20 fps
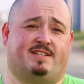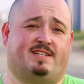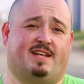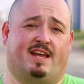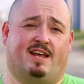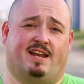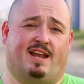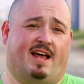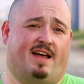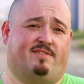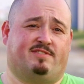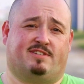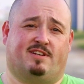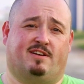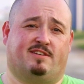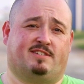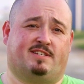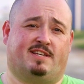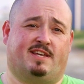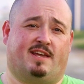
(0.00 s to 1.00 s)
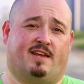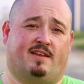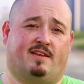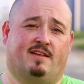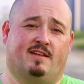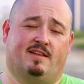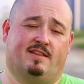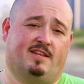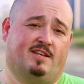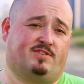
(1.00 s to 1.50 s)
stay alive as long as he can.
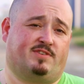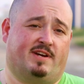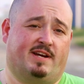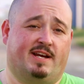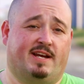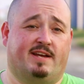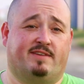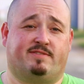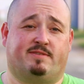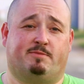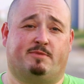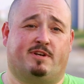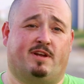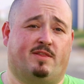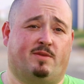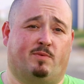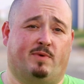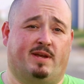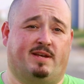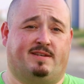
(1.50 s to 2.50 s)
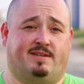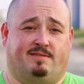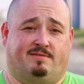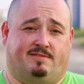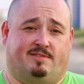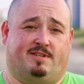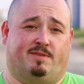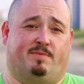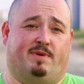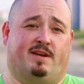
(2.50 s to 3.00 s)
This right here gives him another week
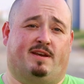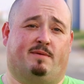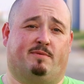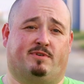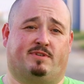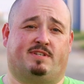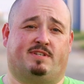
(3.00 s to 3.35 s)
to be number